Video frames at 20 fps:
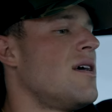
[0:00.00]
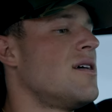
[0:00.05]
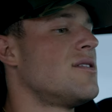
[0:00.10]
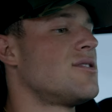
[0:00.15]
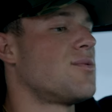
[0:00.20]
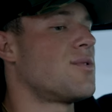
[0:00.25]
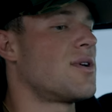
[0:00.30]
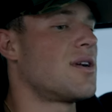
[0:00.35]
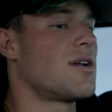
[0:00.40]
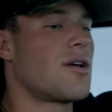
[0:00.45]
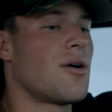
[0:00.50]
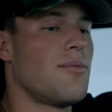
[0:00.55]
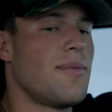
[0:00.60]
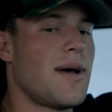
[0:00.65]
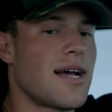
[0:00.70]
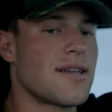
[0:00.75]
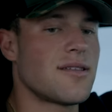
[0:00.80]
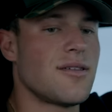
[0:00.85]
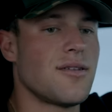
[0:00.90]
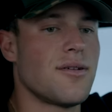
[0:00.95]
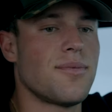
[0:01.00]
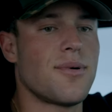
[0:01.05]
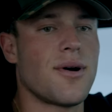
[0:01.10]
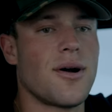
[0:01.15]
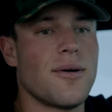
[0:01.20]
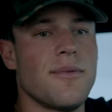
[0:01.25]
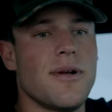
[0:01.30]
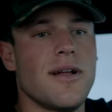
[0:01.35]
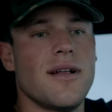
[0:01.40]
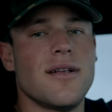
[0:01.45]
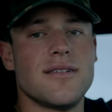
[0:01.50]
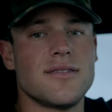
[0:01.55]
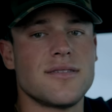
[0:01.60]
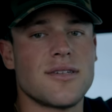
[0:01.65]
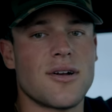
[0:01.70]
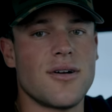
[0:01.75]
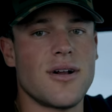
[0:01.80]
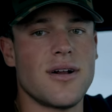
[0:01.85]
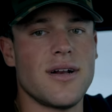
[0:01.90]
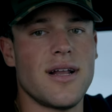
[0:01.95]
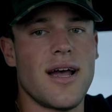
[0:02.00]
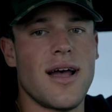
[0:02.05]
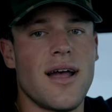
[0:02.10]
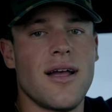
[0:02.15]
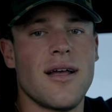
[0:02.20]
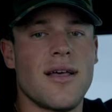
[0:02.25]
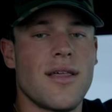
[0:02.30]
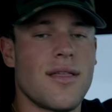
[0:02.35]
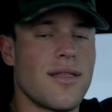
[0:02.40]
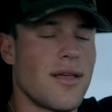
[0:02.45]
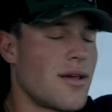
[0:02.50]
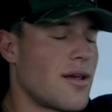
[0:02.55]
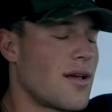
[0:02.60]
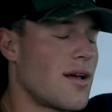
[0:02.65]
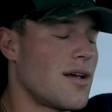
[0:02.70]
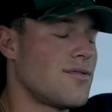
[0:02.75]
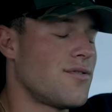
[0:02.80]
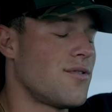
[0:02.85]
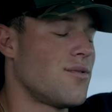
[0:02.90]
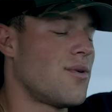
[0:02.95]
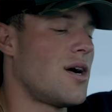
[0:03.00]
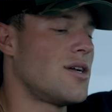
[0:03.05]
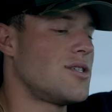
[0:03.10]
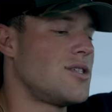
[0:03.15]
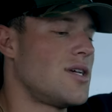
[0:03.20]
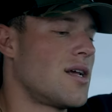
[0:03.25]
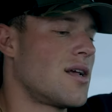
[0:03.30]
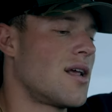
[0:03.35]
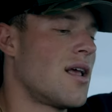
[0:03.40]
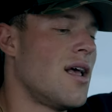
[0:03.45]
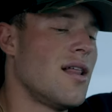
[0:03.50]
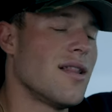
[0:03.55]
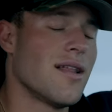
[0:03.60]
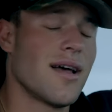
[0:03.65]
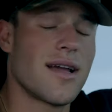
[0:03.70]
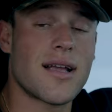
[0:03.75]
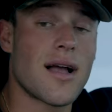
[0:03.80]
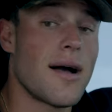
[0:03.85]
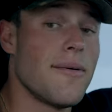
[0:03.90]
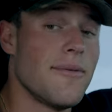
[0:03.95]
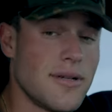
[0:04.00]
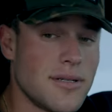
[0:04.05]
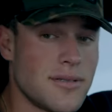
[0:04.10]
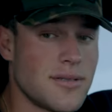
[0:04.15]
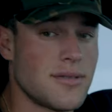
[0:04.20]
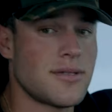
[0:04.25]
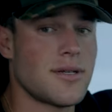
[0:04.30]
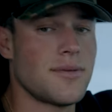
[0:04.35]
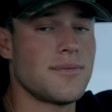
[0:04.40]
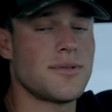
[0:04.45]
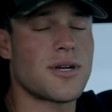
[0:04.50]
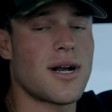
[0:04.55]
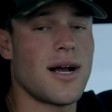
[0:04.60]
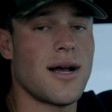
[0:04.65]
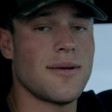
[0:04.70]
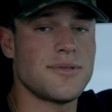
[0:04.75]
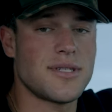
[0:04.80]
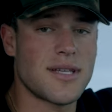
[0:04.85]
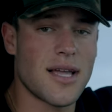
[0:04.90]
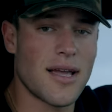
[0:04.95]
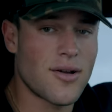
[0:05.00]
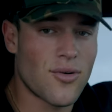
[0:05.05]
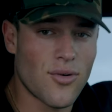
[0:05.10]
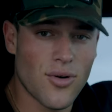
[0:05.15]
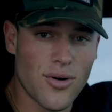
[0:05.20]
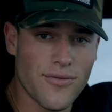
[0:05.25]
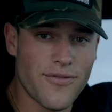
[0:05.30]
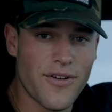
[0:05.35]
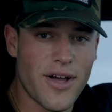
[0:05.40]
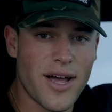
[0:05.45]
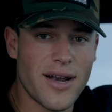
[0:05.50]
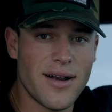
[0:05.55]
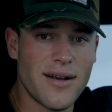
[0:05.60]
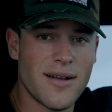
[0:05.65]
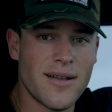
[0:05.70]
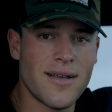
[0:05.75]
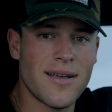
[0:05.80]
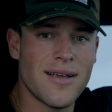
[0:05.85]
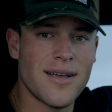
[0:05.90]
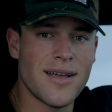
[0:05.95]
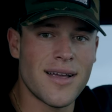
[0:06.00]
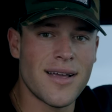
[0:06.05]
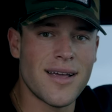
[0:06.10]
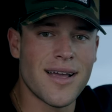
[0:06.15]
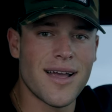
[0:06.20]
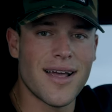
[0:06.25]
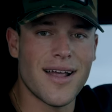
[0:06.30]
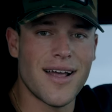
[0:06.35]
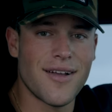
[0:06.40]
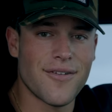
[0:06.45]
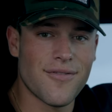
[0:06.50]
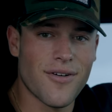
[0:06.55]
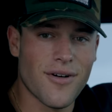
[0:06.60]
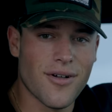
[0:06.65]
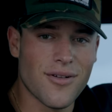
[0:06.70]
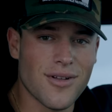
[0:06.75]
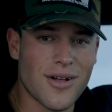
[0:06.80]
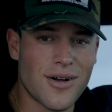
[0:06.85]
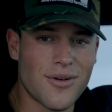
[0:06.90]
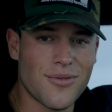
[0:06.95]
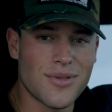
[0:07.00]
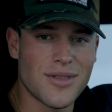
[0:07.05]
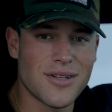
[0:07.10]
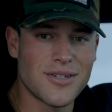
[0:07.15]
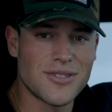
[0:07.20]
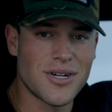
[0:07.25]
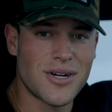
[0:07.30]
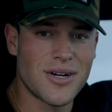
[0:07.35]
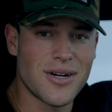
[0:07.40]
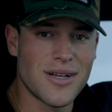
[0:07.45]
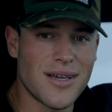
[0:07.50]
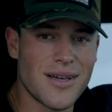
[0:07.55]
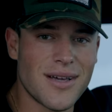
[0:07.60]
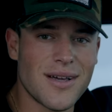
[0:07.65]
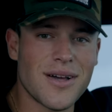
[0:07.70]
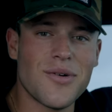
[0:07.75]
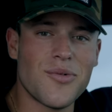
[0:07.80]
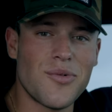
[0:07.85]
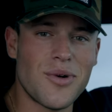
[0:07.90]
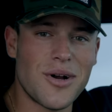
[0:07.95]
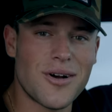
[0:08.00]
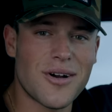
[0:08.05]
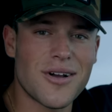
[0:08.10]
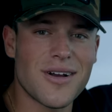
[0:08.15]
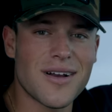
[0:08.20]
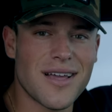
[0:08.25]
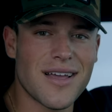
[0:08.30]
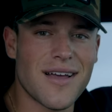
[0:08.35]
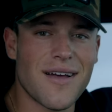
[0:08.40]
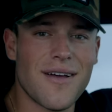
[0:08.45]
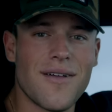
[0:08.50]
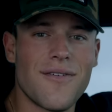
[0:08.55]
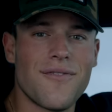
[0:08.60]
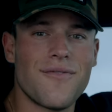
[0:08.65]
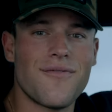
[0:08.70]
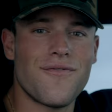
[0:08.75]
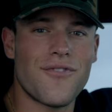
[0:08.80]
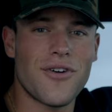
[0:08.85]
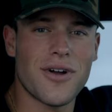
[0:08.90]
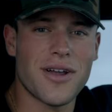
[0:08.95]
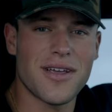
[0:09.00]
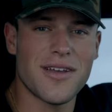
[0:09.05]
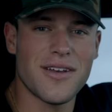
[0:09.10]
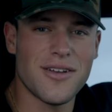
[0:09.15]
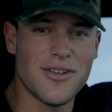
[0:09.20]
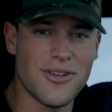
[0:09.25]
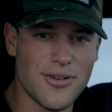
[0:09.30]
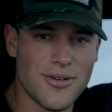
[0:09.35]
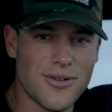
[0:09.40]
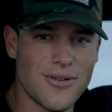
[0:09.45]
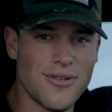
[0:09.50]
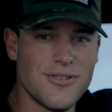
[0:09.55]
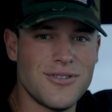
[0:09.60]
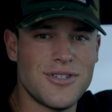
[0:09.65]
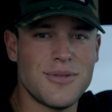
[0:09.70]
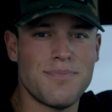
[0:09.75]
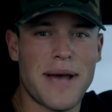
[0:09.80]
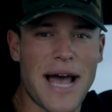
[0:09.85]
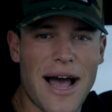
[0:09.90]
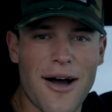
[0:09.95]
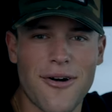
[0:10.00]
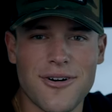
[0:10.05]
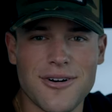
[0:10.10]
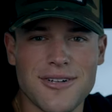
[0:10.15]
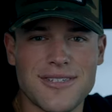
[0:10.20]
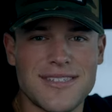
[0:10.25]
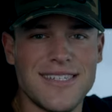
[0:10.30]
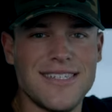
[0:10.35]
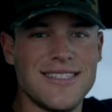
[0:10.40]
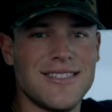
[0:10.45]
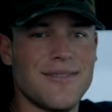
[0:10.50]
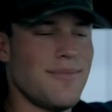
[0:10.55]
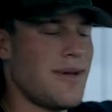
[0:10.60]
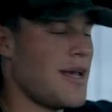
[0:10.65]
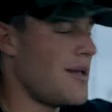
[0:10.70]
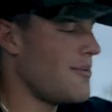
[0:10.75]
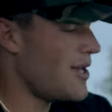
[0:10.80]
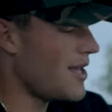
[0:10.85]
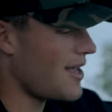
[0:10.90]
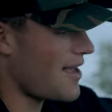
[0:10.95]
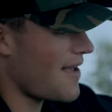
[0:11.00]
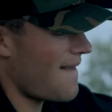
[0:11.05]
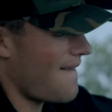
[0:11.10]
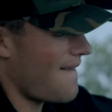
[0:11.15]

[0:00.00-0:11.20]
So we're gonna go back to the apartment and start our day. Thank you guys for watching. Like, comment, and subscribe. Stay corn fed and follow along with the journey. We are gonna get freaking huge. Power season, baby.